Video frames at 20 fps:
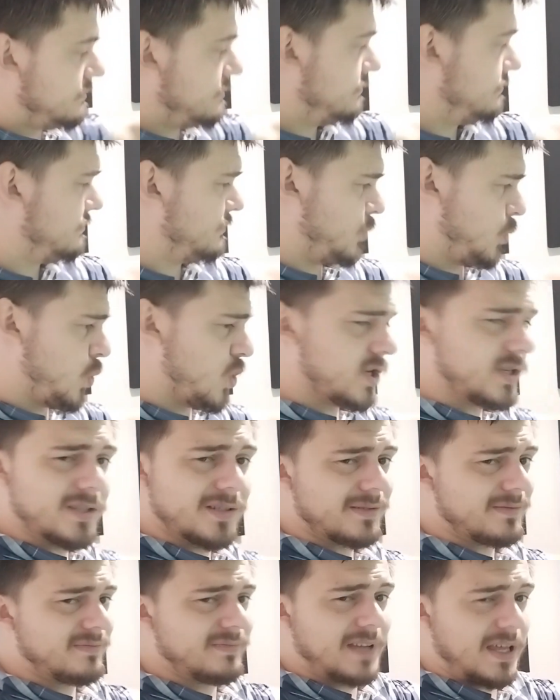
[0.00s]
wood,
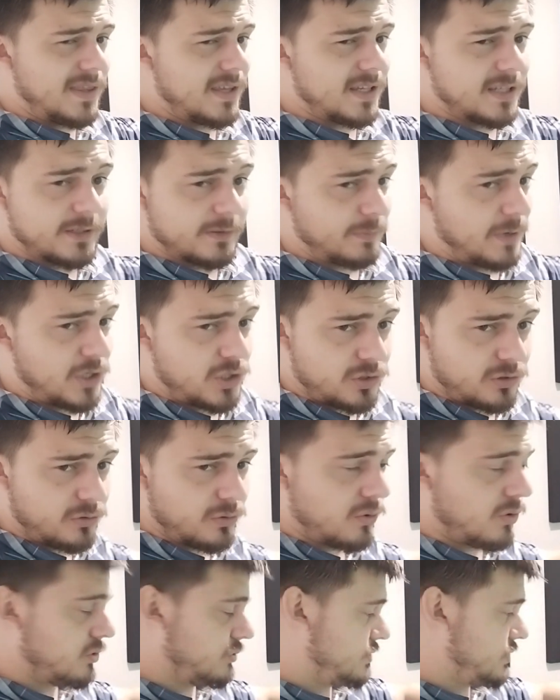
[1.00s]
nothing special
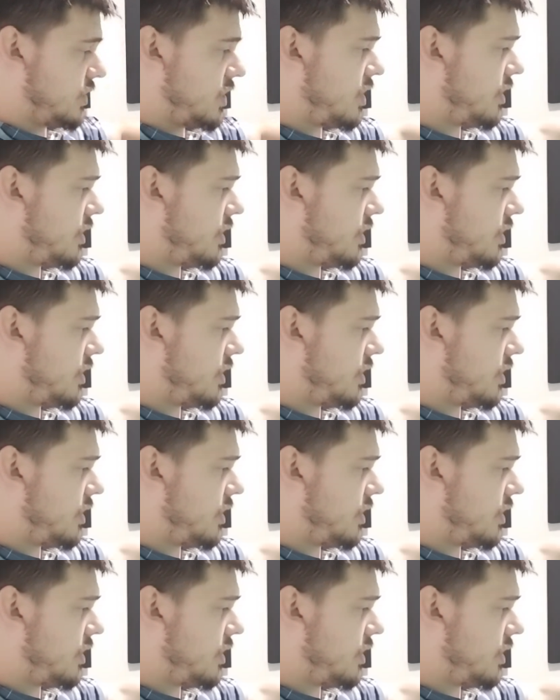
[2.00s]
or to horror